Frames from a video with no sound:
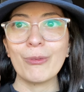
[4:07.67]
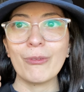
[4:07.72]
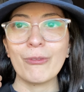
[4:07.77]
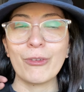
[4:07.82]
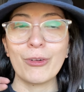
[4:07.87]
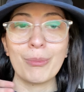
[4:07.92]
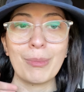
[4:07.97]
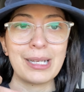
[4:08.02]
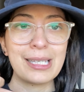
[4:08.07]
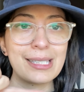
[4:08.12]

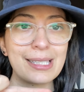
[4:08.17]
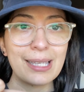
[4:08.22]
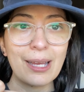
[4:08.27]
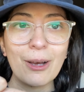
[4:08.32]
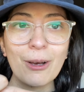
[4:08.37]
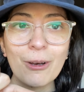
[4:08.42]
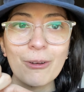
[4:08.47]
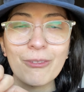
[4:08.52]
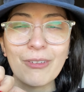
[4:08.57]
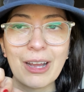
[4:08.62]
for
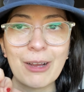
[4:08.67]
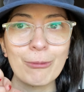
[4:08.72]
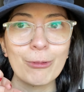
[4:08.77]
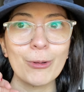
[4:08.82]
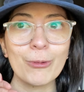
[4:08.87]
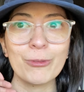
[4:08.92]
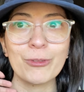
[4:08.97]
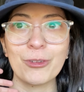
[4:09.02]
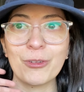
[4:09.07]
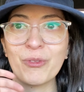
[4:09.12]
myself, I
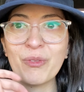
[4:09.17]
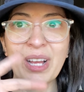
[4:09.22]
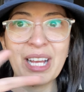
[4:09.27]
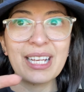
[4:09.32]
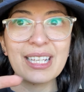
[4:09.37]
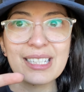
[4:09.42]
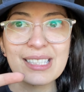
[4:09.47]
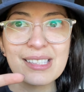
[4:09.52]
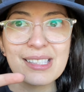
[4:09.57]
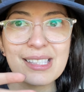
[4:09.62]
wrote for
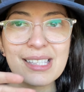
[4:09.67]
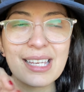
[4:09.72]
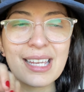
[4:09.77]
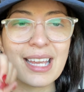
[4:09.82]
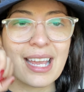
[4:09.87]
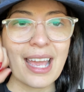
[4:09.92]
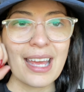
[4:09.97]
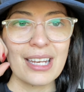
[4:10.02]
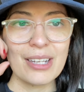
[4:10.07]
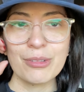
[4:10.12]

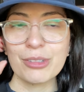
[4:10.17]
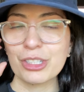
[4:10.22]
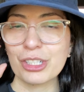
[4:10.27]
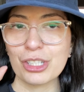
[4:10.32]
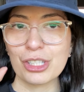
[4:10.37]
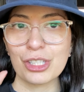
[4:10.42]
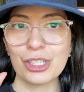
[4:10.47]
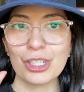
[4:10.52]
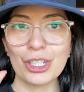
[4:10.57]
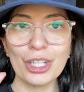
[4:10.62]
vacancy, and it was
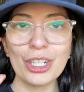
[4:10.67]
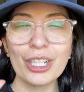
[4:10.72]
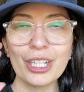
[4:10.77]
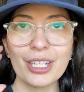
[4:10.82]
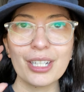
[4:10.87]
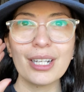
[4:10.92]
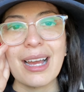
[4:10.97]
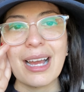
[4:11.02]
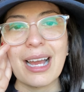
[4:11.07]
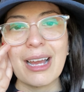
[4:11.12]
just
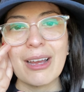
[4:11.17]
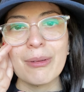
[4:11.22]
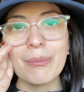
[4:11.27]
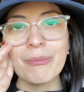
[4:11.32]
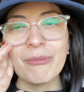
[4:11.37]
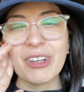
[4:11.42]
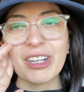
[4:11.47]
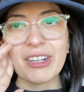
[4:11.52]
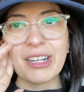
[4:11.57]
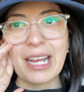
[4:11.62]
good. I'm
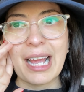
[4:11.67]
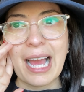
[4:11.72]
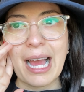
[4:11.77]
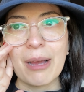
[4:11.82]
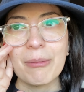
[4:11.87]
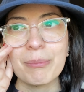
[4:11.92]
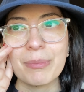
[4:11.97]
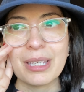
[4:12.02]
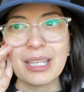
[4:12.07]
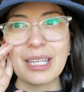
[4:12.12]
very
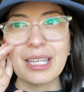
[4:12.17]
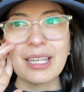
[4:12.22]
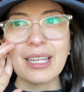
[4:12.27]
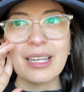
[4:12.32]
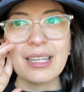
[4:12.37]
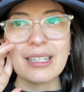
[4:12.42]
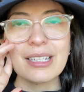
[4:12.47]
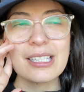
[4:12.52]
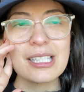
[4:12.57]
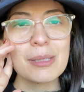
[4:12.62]
happy and
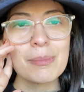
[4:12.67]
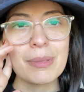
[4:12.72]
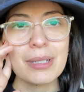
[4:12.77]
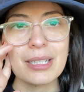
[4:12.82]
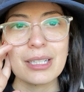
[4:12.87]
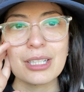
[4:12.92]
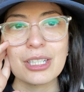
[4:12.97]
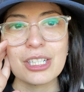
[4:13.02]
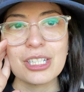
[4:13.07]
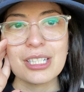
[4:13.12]
it's been a
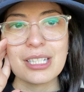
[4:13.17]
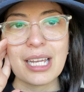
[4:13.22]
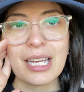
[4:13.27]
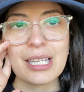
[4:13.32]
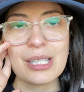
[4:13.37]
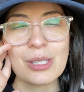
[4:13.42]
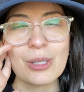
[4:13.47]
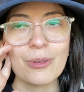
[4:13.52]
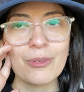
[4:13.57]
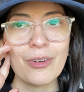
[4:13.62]
good day so
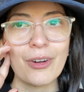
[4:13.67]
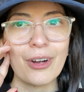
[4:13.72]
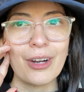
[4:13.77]
far.